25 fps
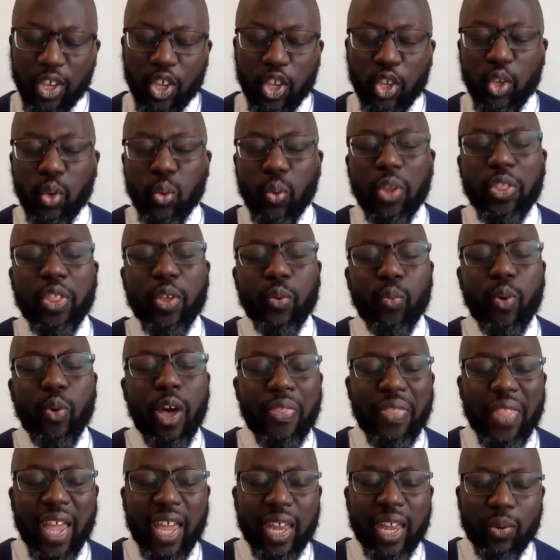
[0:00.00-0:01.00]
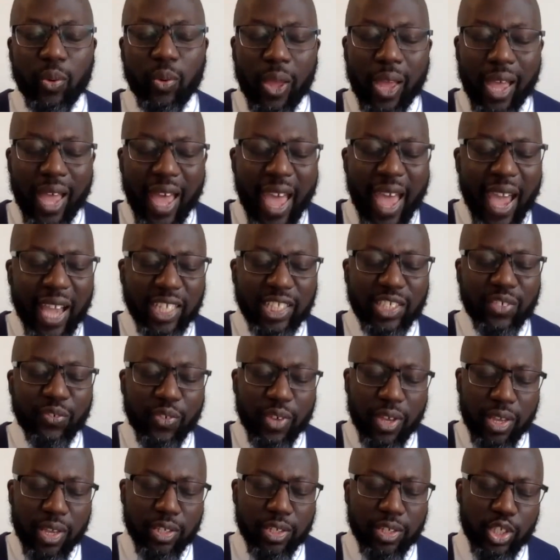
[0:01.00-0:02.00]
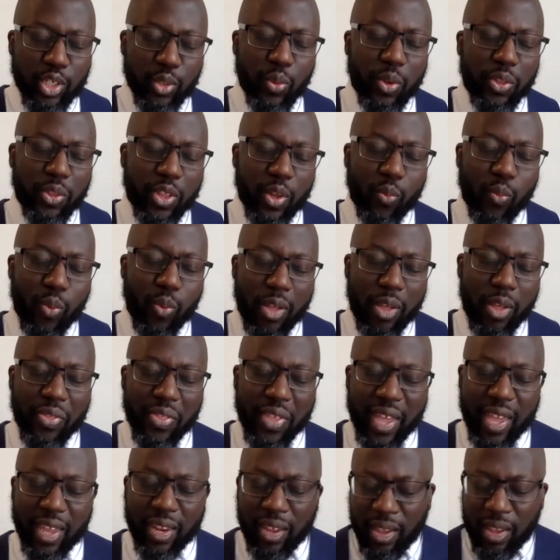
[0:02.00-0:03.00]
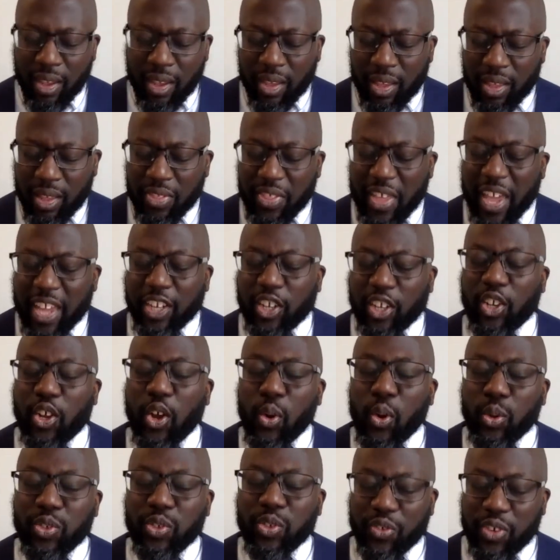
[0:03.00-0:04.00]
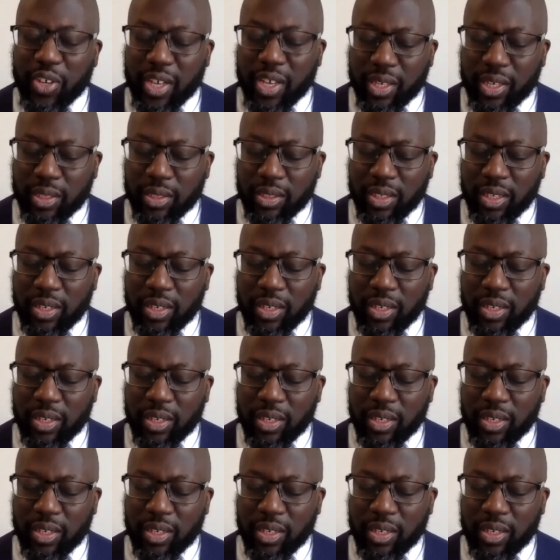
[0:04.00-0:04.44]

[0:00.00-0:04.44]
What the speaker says: You are the one that acts first. You are the one that goes first.